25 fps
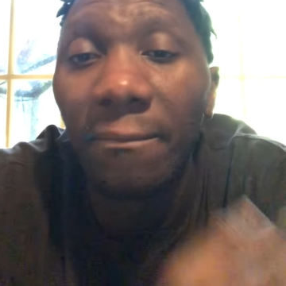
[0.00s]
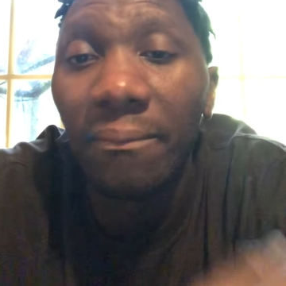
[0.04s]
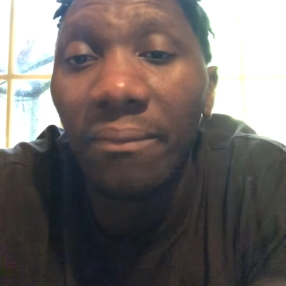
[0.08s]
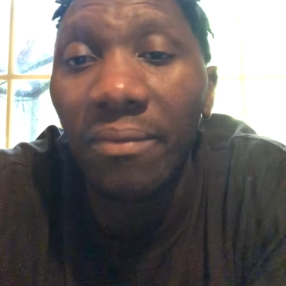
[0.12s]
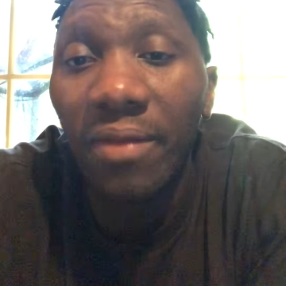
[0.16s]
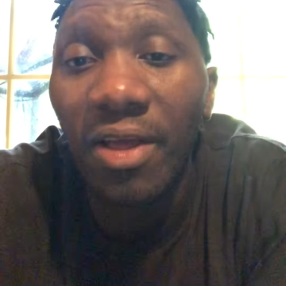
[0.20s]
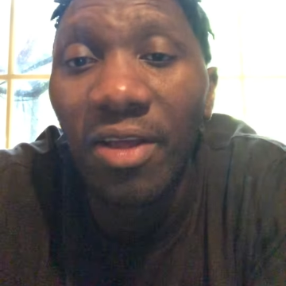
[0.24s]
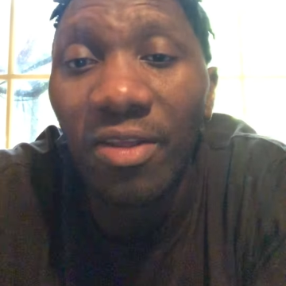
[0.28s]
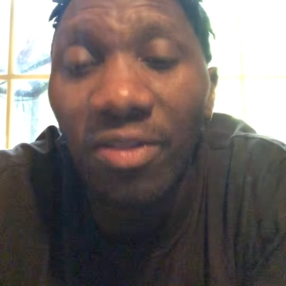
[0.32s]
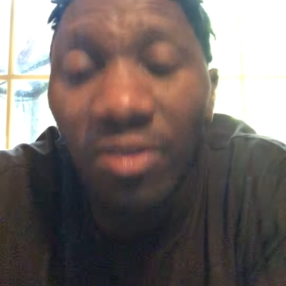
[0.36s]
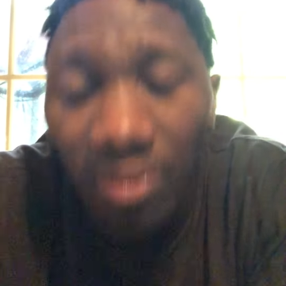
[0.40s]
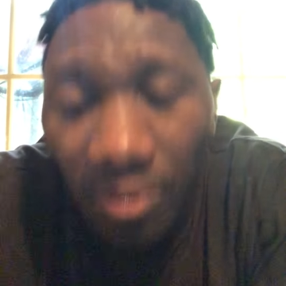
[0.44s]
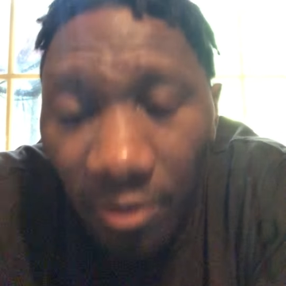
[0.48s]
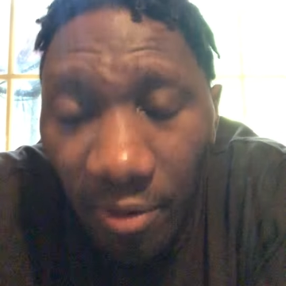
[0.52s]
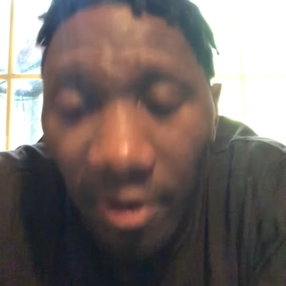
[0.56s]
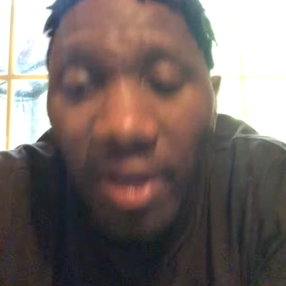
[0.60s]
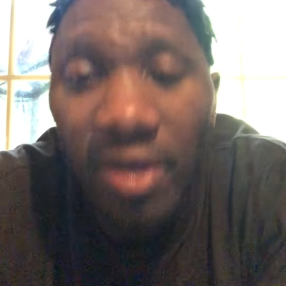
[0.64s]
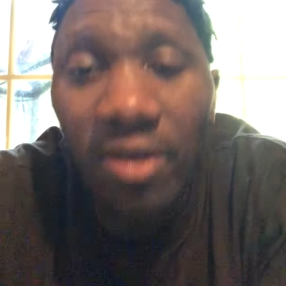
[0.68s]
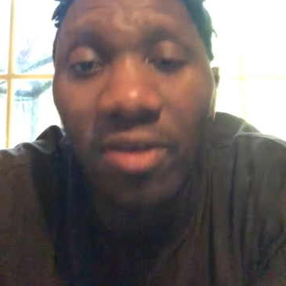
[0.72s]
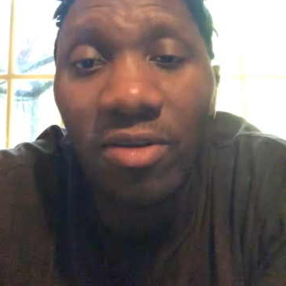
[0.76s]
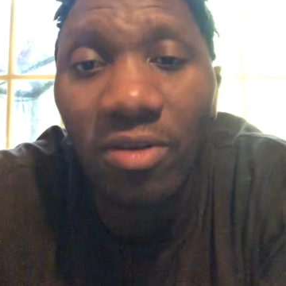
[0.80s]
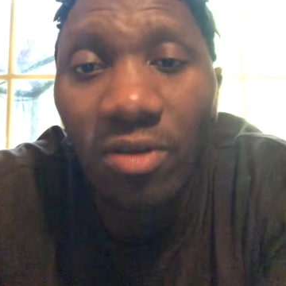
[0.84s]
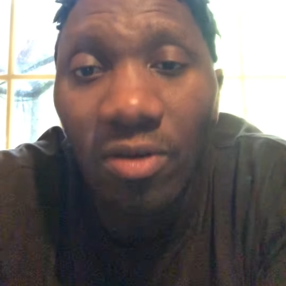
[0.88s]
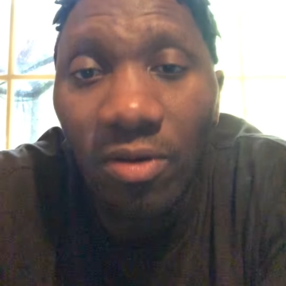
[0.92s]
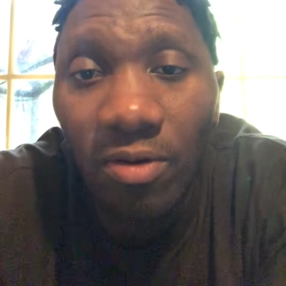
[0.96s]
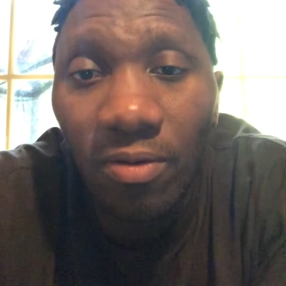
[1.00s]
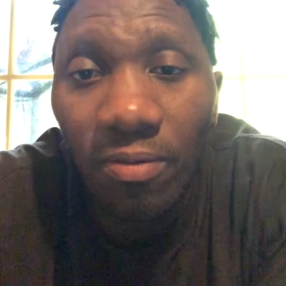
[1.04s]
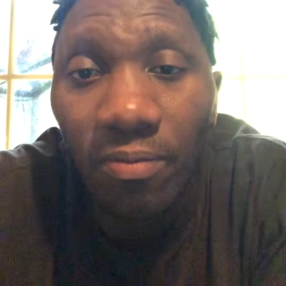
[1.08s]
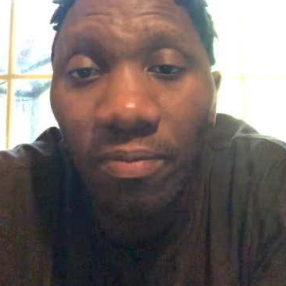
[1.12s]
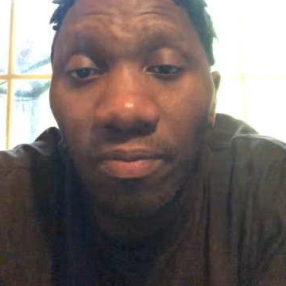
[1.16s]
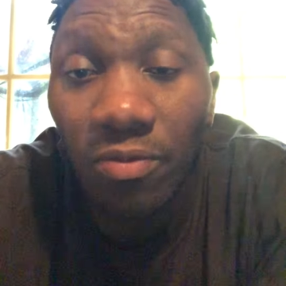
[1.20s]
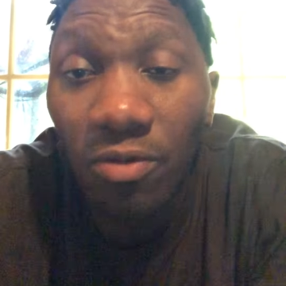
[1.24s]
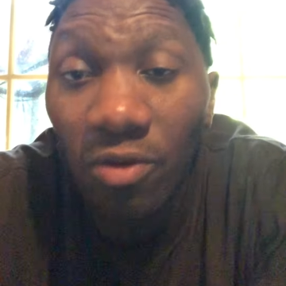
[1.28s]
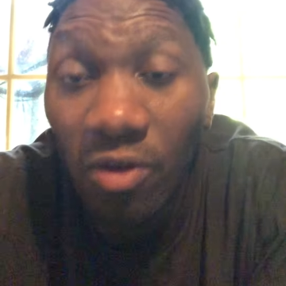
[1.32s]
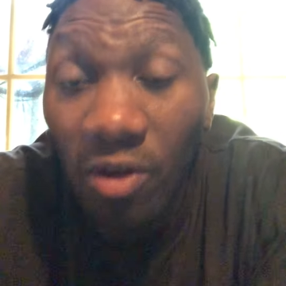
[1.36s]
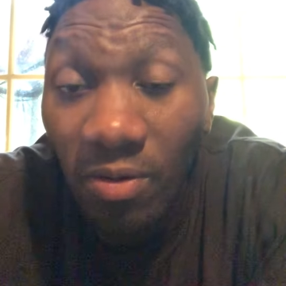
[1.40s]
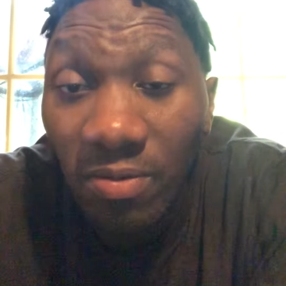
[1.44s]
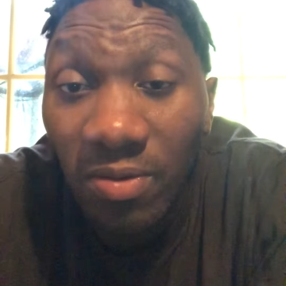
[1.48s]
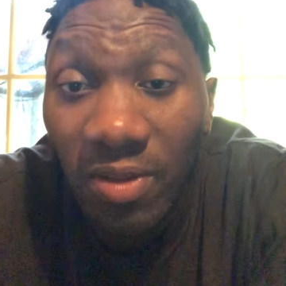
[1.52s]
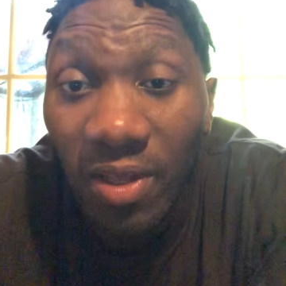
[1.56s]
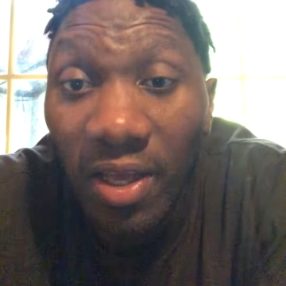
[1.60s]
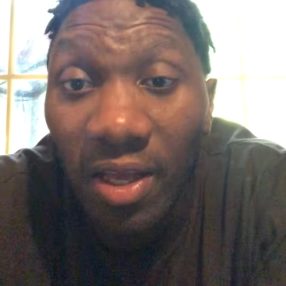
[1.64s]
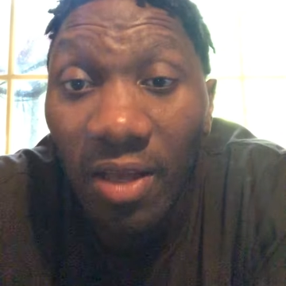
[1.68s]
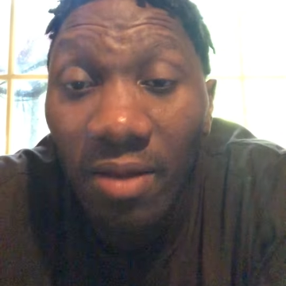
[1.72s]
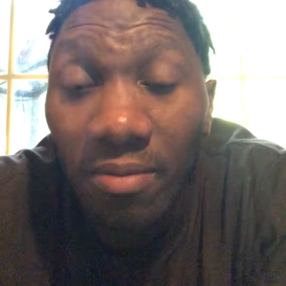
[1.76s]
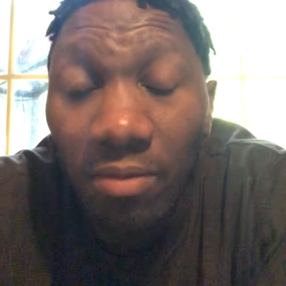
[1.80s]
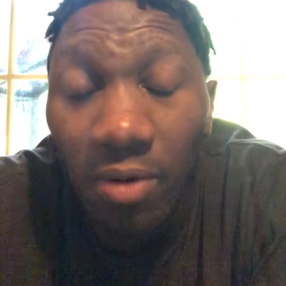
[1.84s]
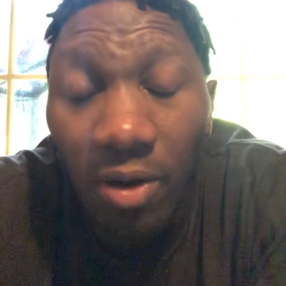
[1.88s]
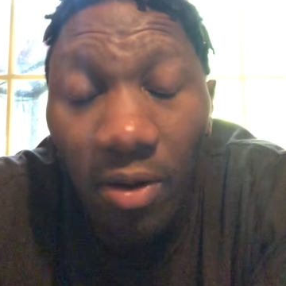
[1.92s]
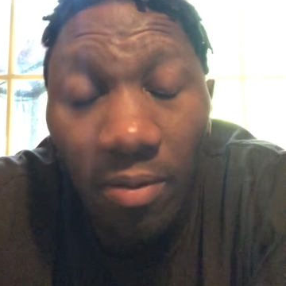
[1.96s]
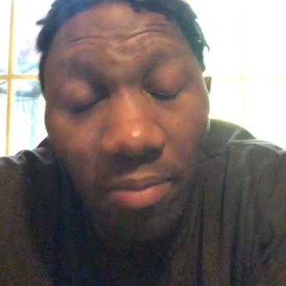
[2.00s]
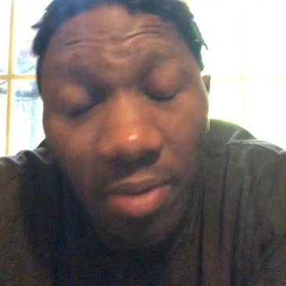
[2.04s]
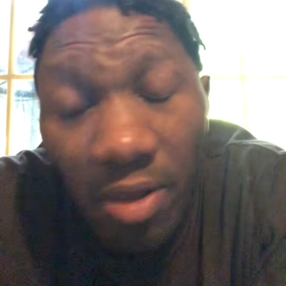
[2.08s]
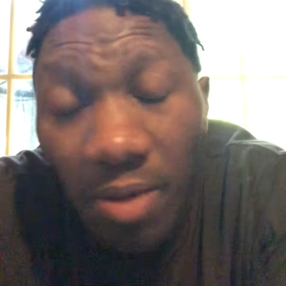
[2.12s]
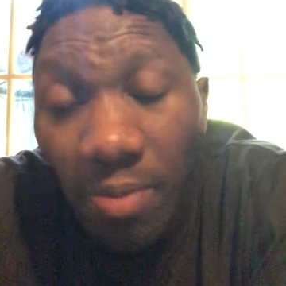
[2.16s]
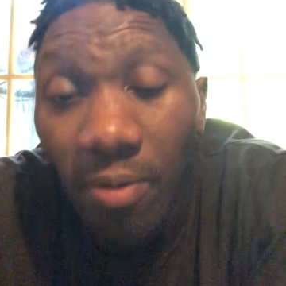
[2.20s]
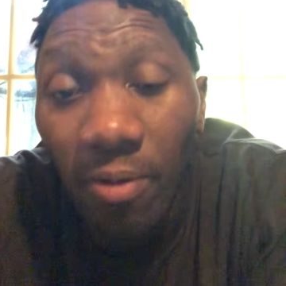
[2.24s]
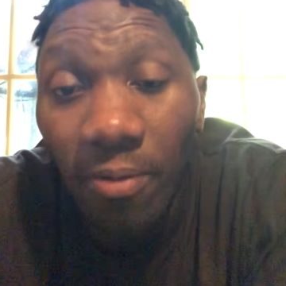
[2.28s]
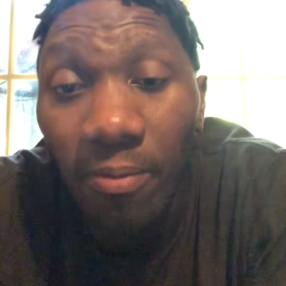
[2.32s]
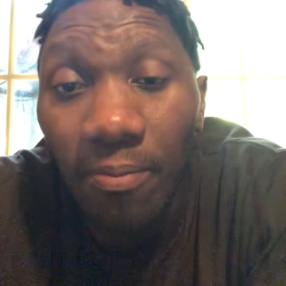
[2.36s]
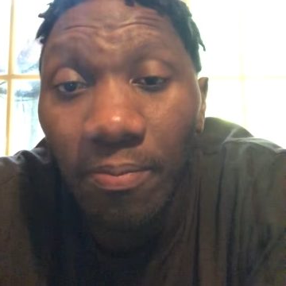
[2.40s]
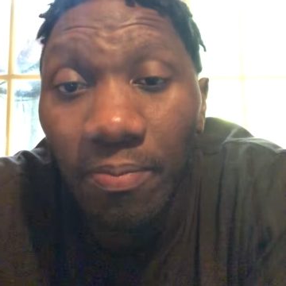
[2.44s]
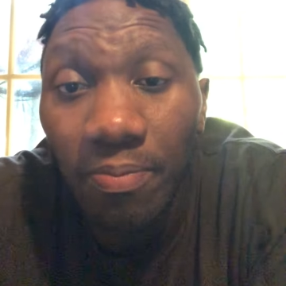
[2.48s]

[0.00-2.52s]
They threaten you. You know what I'm saying? But people.